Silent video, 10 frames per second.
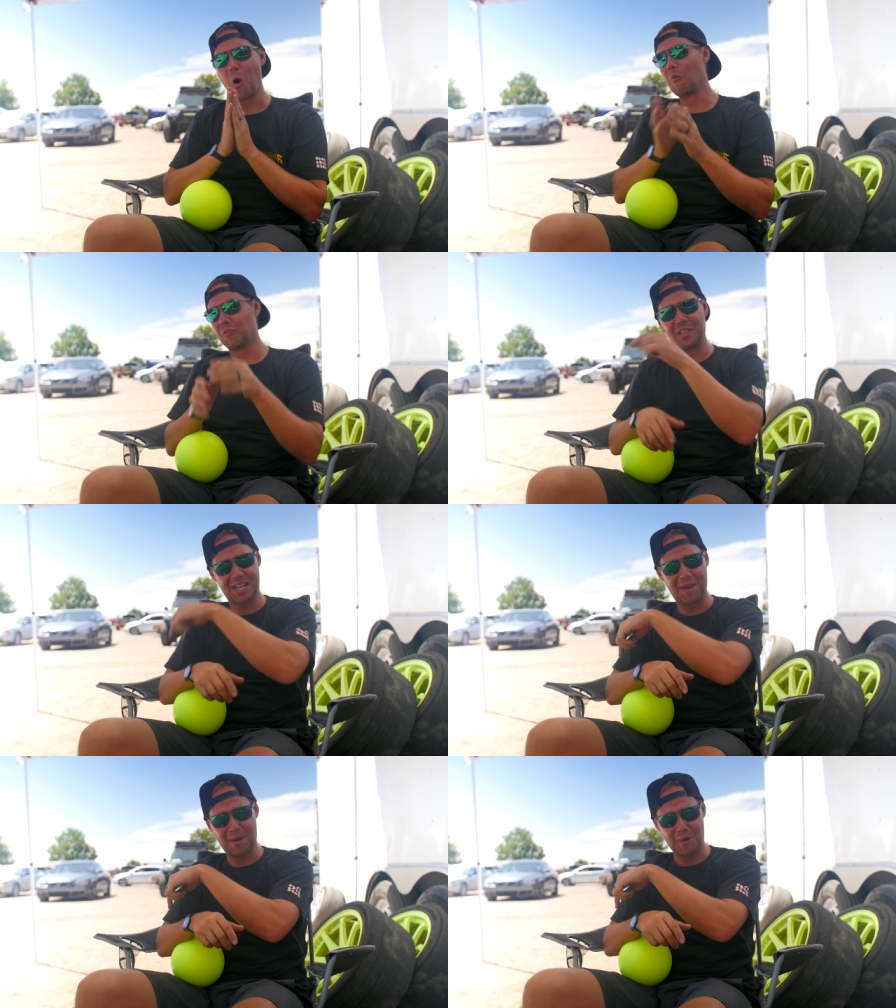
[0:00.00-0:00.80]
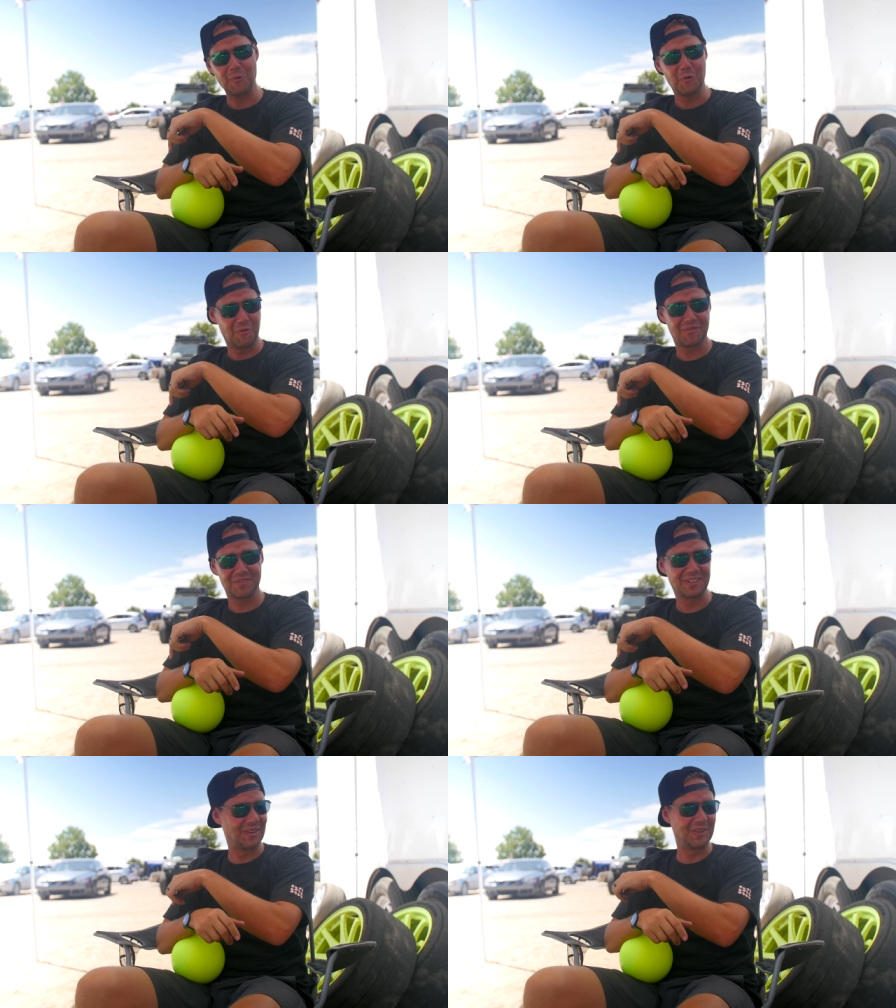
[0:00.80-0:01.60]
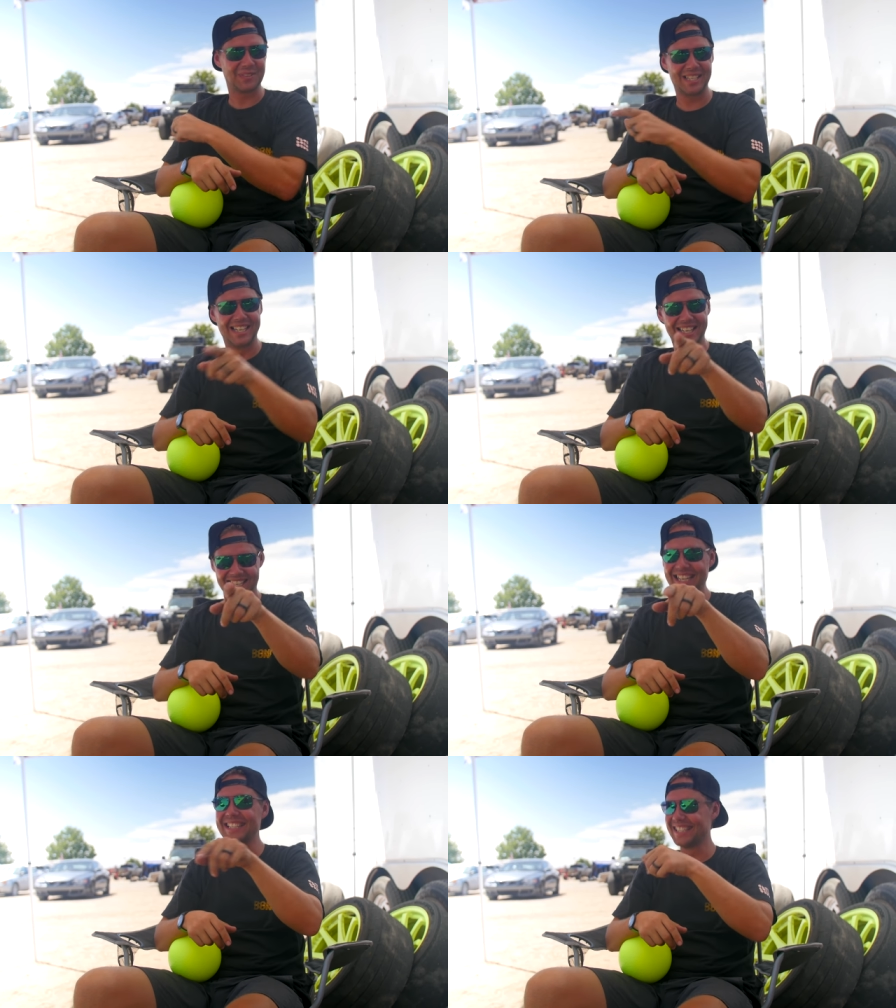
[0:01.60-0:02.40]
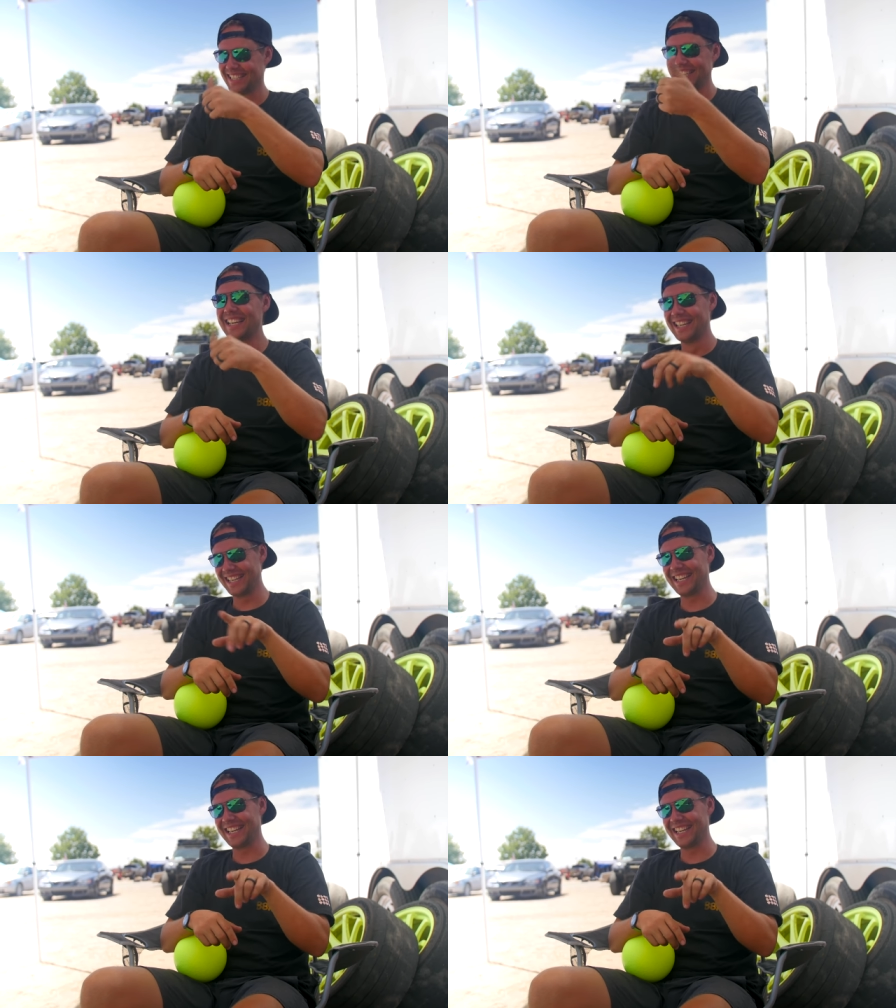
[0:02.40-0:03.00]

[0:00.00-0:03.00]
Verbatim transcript: Hopefully not my roof. You know what I'm saying?